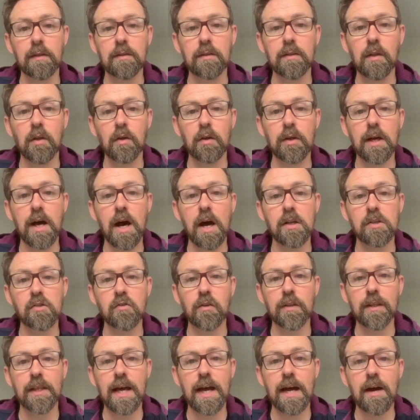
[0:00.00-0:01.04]
look at
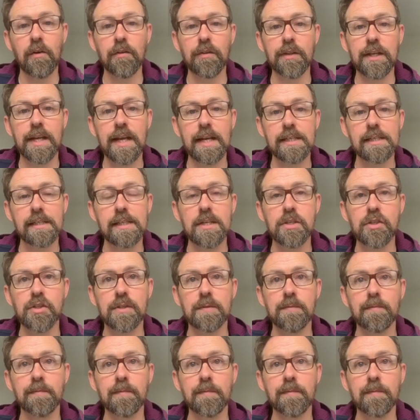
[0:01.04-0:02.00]
answering that on the next session.